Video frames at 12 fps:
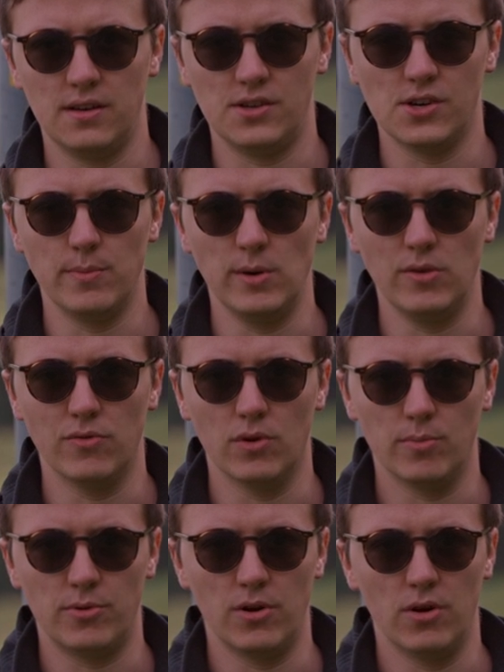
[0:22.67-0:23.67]
DJI Mini
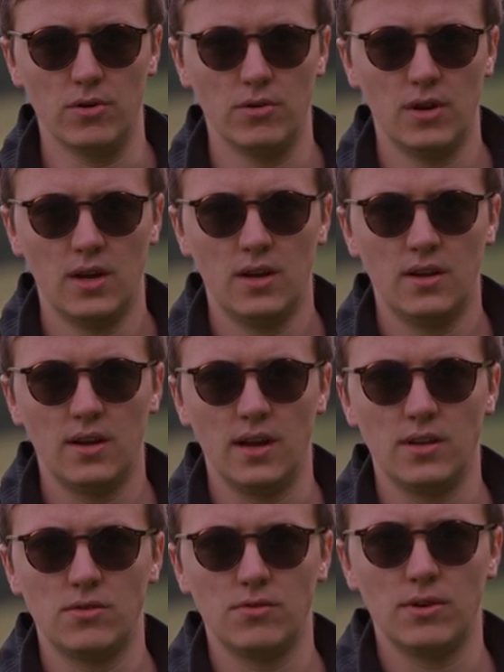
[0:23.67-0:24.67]
4 Pro
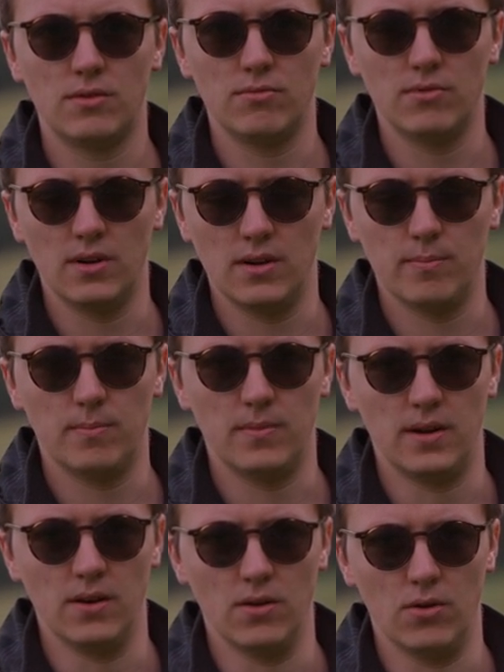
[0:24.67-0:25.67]
into it
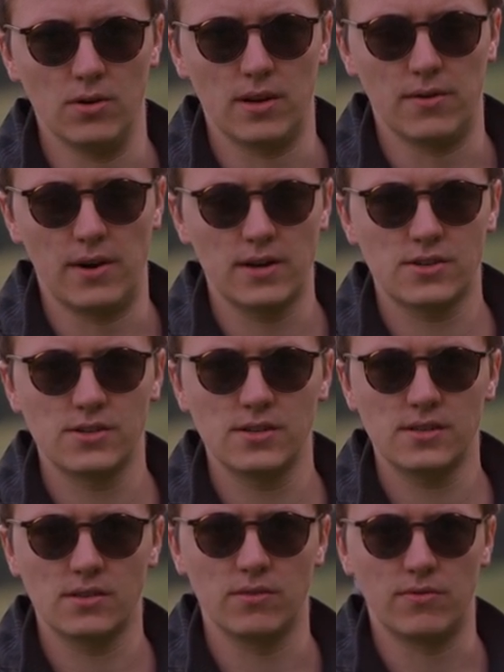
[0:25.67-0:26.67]
in all
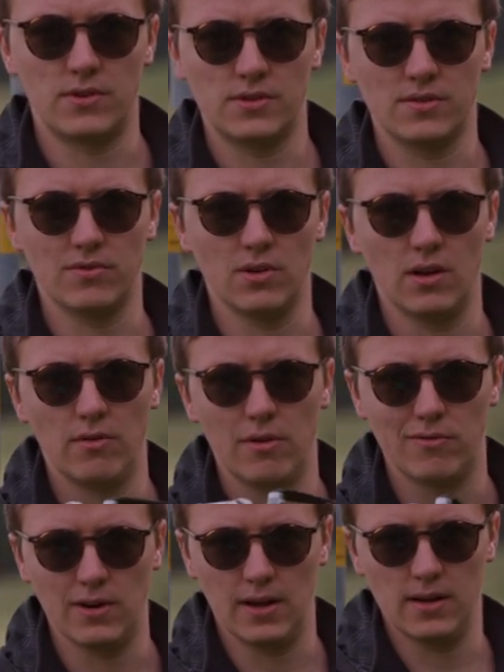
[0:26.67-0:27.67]
directions. So first of all I will
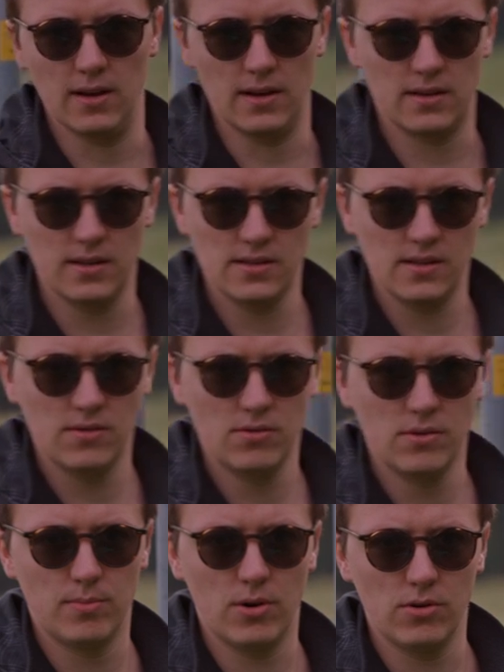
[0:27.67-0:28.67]
fly like this into
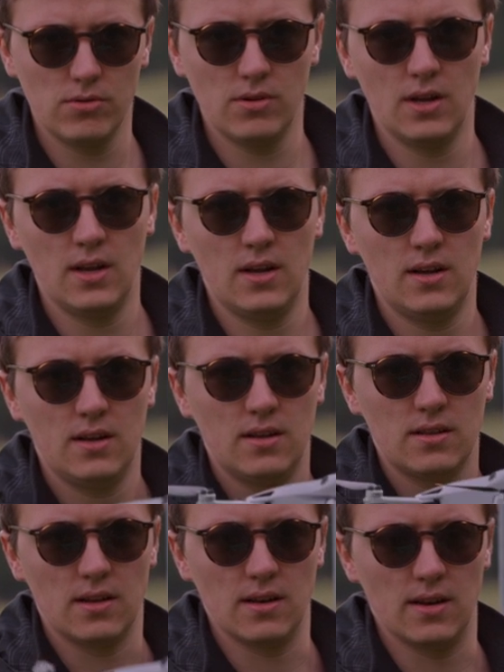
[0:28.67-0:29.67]
the pole,
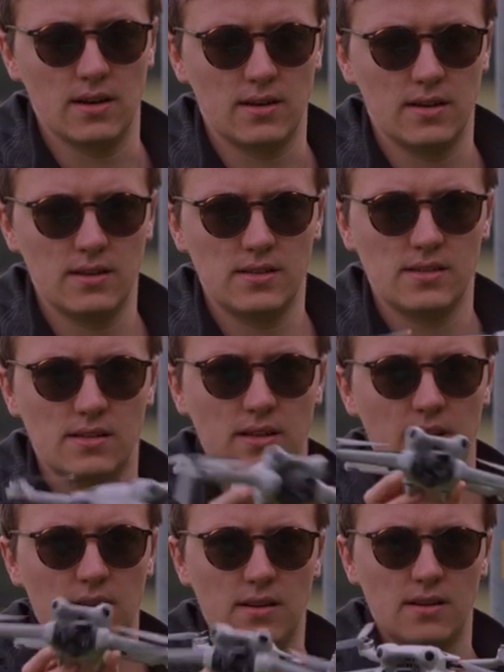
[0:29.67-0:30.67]
then like this, then
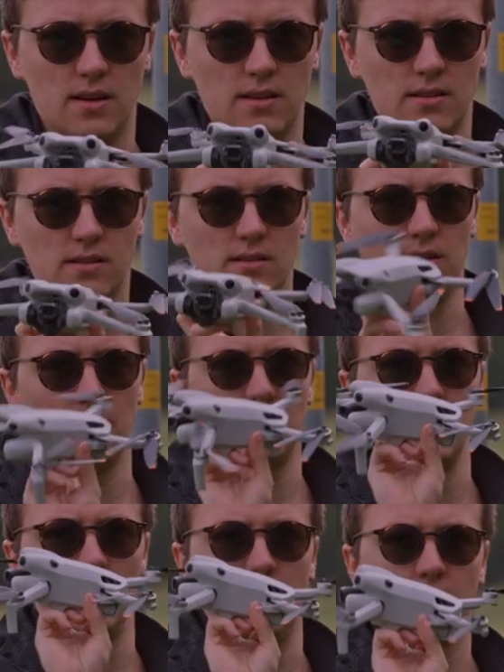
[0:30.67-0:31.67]
like that,
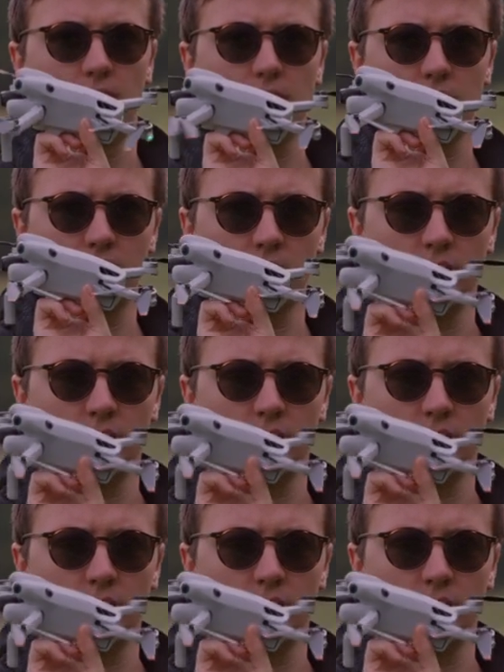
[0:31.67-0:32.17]
then like that.